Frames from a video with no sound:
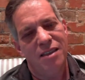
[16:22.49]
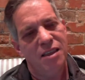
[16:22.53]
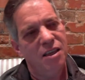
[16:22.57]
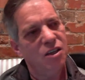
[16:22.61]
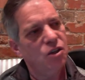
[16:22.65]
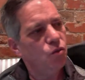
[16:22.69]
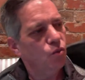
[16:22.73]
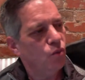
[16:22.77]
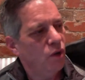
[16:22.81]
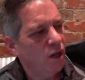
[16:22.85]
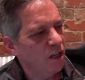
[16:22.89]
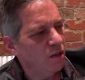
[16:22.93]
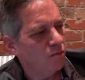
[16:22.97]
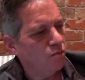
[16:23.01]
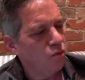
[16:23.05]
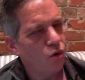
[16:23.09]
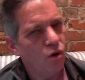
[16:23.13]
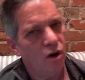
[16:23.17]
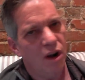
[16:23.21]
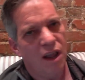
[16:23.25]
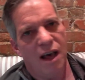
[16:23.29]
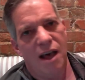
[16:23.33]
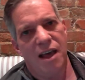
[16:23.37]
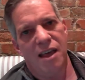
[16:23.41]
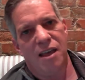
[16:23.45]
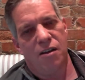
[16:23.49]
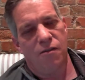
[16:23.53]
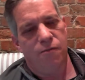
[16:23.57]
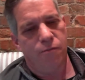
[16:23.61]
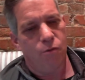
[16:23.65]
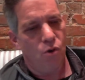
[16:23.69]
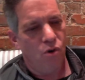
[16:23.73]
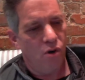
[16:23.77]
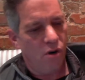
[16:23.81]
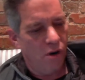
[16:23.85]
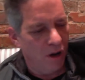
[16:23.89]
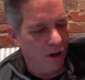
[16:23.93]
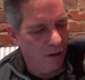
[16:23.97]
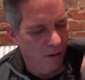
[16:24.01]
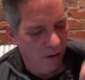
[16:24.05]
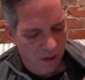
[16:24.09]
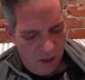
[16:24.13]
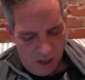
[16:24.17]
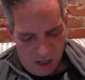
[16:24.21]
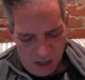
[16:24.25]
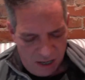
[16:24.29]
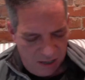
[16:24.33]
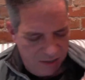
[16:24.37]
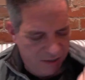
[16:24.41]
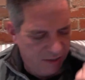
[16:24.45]
This one is more like for
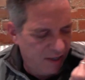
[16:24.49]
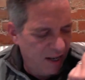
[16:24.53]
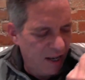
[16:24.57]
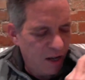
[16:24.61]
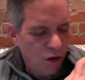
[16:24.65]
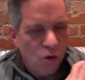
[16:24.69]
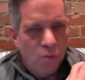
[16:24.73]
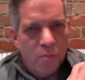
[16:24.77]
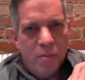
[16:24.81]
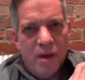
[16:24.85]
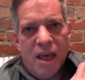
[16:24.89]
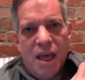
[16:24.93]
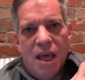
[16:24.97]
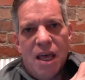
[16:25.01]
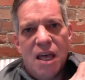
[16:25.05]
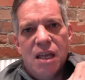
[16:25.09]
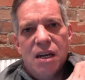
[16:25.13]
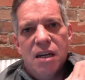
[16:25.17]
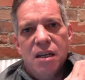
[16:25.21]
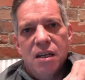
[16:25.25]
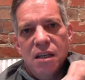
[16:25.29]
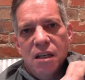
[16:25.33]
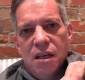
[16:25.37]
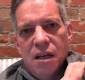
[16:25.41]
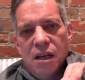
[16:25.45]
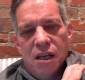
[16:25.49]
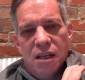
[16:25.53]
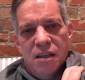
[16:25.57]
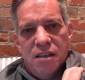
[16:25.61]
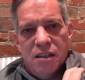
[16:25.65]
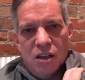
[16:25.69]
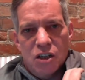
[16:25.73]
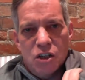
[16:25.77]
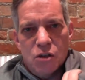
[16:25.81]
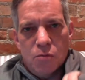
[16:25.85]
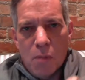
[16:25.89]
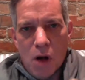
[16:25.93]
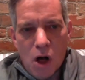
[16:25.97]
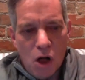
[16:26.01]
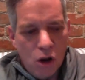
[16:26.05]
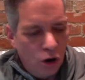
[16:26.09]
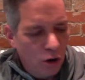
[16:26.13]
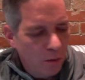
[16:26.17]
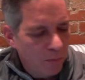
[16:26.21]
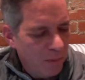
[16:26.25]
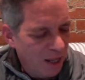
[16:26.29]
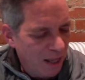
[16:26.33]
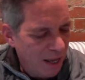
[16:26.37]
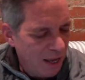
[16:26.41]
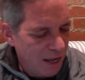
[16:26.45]
a single bed. It's a smaller
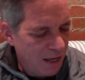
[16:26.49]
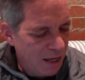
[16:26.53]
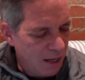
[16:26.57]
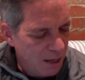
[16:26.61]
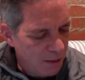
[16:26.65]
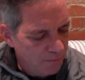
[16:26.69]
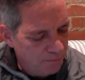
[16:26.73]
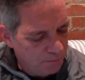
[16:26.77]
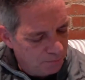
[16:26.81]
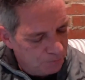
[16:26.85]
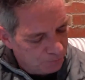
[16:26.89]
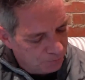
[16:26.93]
blanket.